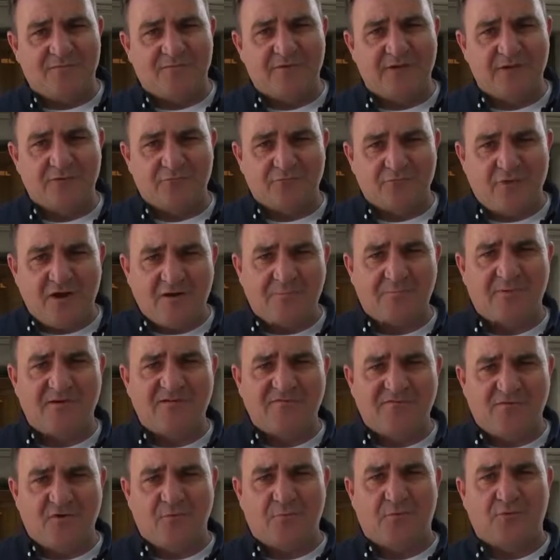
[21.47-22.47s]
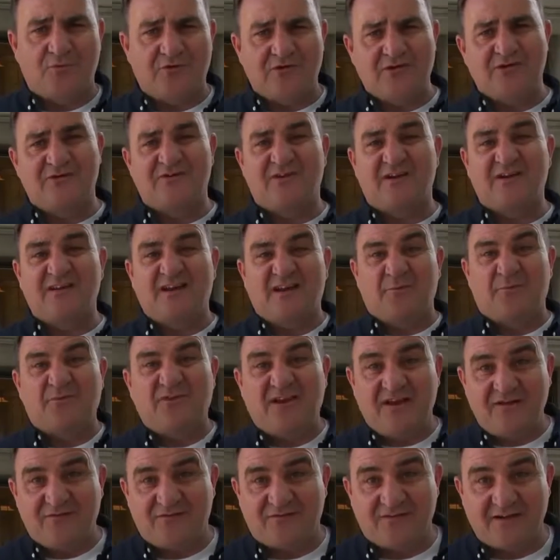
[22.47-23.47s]
the Rugby Football Union. It was
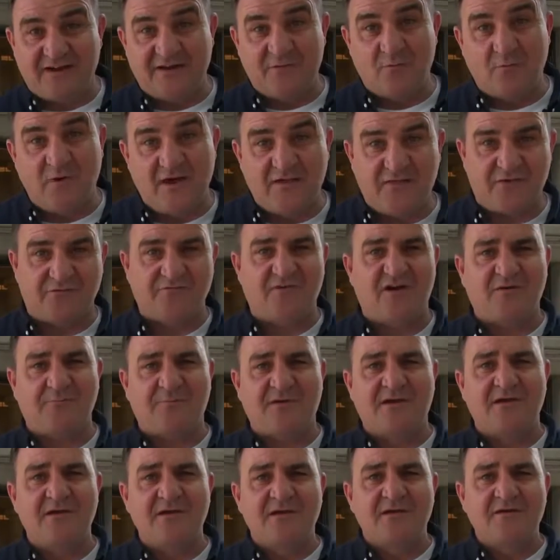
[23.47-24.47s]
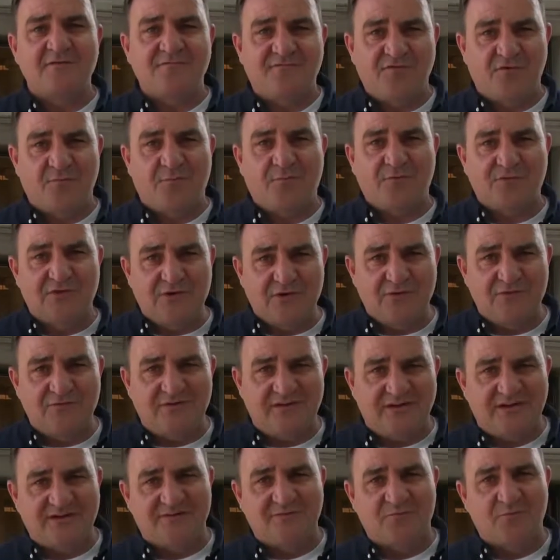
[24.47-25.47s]
actually where the Rugby Football
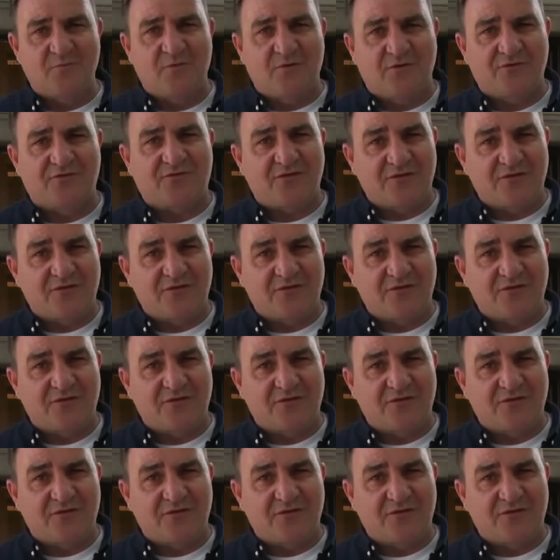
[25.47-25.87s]
Union was